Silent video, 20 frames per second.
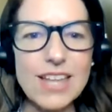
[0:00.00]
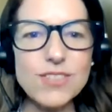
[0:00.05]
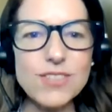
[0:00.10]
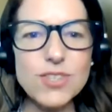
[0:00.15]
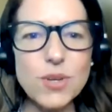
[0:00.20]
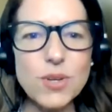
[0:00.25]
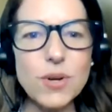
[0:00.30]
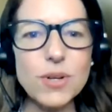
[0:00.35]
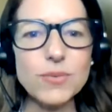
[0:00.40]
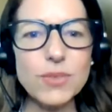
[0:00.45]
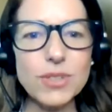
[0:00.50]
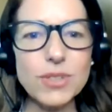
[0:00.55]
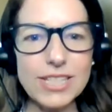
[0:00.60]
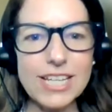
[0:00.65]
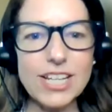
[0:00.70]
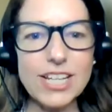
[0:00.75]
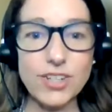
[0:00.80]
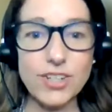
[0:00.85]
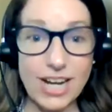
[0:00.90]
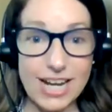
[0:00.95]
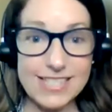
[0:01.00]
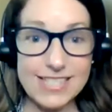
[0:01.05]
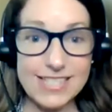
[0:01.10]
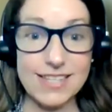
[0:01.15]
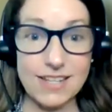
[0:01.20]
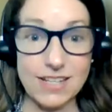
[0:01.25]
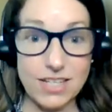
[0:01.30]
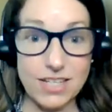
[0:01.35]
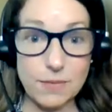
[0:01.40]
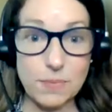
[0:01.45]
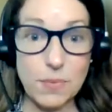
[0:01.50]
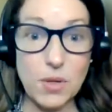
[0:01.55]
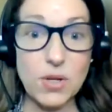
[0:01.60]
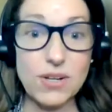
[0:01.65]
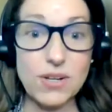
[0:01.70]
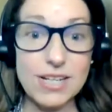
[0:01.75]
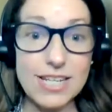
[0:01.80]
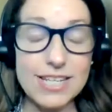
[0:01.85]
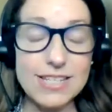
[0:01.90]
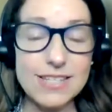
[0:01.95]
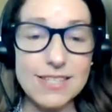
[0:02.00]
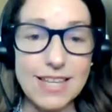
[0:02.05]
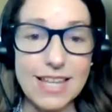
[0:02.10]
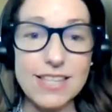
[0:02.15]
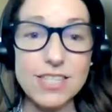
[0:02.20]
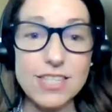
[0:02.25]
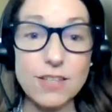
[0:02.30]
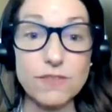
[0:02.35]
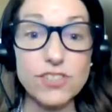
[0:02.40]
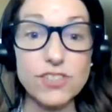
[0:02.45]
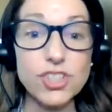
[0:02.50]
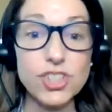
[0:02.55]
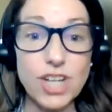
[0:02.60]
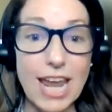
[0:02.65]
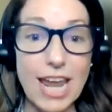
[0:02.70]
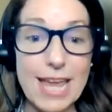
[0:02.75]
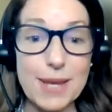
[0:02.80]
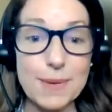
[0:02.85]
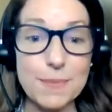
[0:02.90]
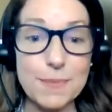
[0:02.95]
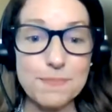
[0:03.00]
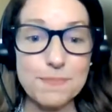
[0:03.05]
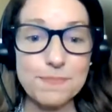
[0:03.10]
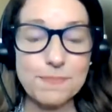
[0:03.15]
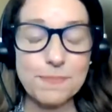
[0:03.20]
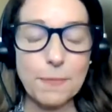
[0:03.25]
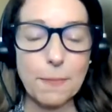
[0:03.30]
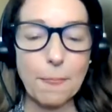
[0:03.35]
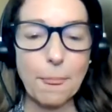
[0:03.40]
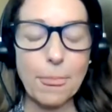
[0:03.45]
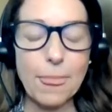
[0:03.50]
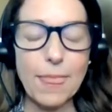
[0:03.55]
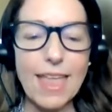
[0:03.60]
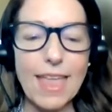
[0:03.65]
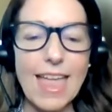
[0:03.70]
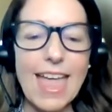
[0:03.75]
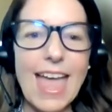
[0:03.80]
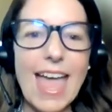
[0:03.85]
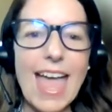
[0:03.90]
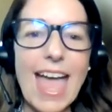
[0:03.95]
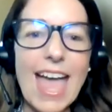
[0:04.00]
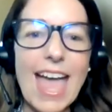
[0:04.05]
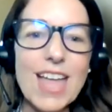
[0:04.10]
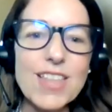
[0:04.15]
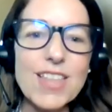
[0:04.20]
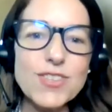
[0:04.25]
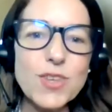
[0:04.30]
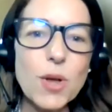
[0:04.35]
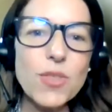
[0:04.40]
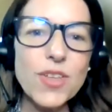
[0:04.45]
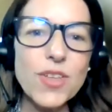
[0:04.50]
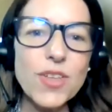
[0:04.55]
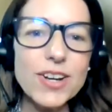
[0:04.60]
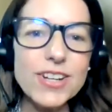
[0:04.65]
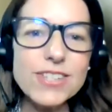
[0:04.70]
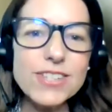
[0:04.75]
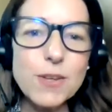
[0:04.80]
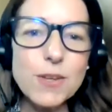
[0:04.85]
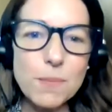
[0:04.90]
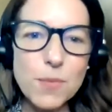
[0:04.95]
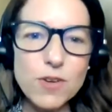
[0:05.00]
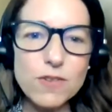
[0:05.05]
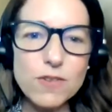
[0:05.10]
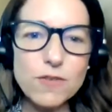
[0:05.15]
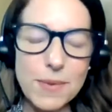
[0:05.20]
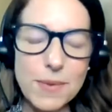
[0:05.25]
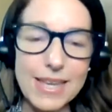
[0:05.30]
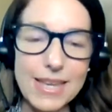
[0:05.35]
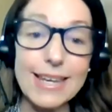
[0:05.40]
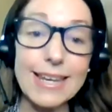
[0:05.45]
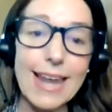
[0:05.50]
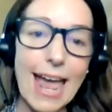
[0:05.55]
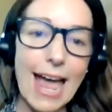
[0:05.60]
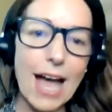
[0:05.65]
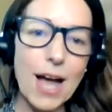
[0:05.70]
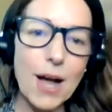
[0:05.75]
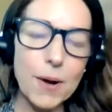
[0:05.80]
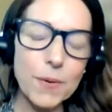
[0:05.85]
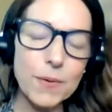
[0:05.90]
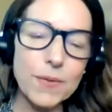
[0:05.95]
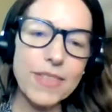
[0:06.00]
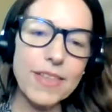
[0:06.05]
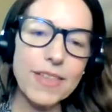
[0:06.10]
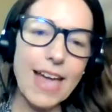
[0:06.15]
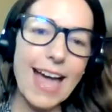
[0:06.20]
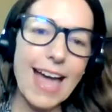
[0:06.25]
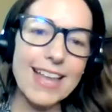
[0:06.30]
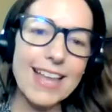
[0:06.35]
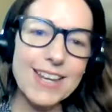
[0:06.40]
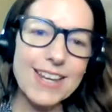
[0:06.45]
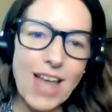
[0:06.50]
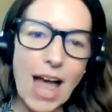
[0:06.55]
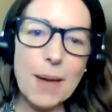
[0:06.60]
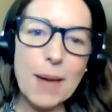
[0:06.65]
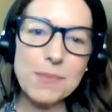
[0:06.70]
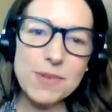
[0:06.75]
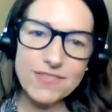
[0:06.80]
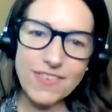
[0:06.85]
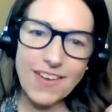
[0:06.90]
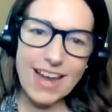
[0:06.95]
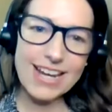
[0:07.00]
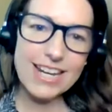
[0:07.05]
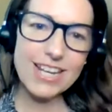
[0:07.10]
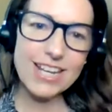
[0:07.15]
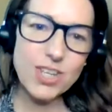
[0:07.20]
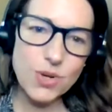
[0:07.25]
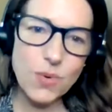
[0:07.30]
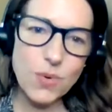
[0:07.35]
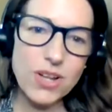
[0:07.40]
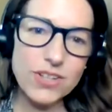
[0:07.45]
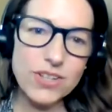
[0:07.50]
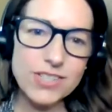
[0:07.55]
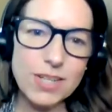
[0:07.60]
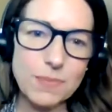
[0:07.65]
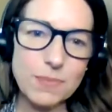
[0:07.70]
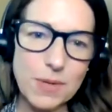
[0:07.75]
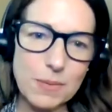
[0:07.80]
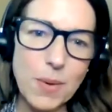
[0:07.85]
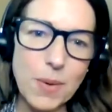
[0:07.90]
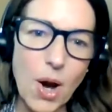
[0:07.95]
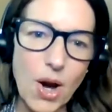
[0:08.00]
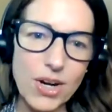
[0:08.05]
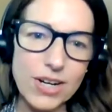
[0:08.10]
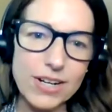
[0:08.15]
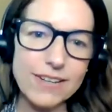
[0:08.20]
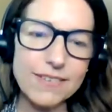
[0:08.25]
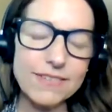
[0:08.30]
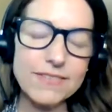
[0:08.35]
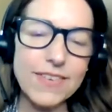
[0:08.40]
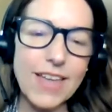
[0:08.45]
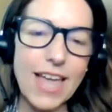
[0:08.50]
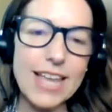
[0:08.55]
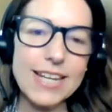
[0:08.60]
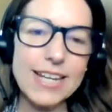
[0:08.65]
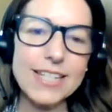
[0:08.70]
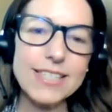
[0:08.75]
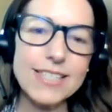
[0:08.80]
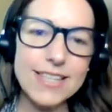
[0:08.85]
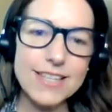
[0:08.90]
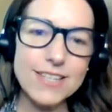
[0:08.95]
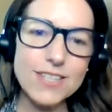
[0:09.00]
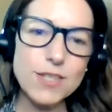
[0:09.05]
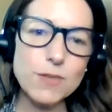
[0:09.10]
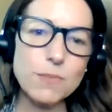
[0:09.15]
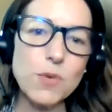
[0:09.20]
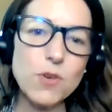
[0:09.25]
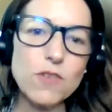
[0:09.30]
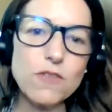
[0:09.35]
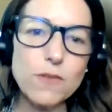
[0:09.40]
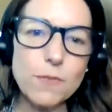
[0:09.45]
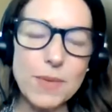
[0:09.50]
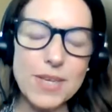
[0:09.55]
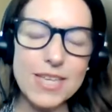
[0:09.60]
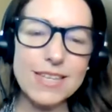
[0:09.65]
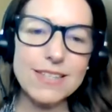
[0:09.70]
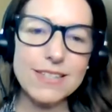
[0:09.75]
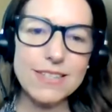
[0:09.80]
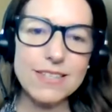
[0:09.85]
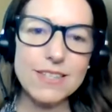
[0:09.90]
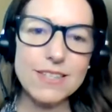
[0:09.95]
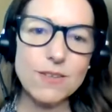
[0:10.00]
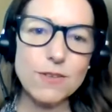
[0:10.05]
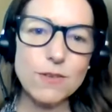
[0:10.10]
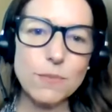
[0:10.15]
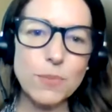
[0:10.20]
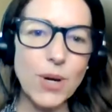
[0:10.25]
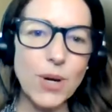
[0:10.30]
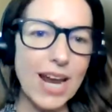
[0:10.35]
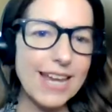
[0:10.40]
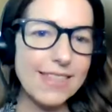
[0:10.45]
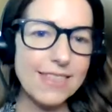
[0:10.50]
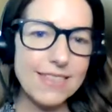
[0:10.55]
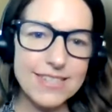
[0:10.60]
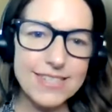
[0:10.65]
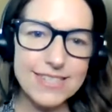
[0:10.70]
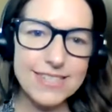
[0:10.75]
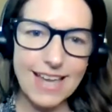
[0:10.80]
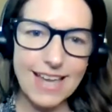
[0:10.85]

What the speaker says: And so it really creates a community sense of shame. And so there is a movement now that I'm inviting you all to be part of. And it's this movement to break the